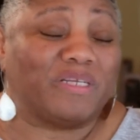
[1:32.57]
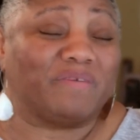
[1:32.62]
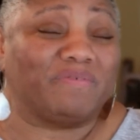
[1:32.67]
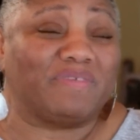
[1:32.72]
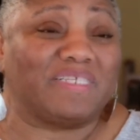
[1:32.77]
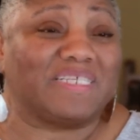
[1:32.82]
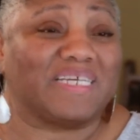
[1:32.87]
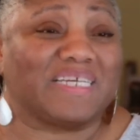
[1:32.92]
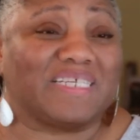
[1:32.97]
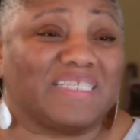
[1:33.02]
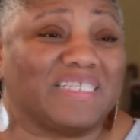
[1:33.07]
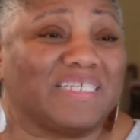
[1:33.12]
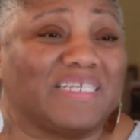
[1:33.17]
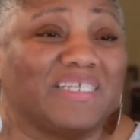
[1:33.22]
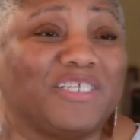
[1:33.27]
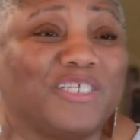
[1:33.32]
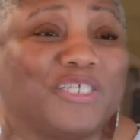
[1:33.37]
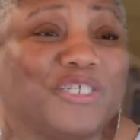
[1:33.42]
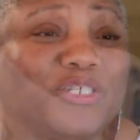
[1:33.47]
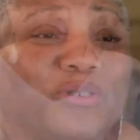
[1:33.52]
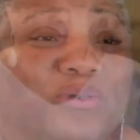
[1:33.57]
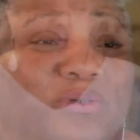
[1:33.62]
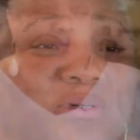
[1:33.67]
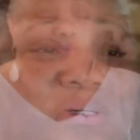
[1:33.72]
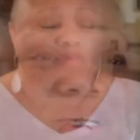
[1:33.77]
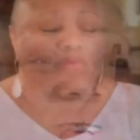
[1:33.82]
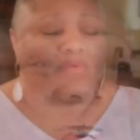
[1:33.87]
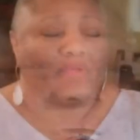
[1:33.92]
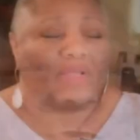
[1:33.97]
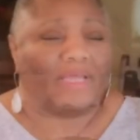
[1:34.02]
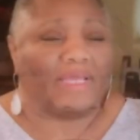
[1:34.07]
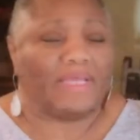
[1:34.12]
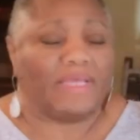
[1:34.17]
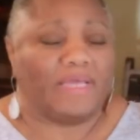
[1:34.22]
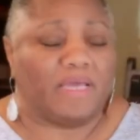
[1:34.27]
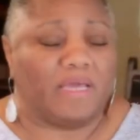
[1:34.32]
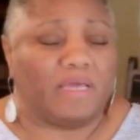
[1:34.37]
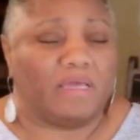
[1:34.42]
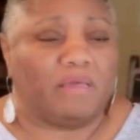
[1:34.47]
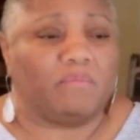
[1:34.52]
of 62. When I
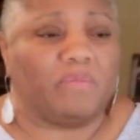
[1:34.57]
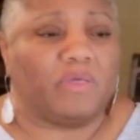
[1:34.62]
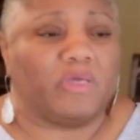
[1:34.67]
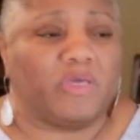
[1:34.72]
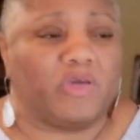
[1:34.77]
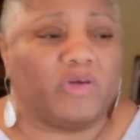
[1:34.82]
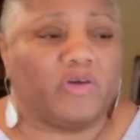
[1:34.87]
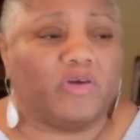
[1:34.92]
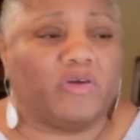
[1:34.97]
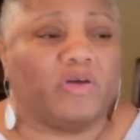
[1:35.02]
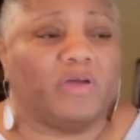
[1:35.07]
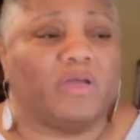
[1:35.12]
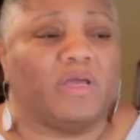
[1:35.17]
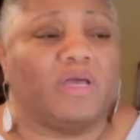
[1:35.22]
came here,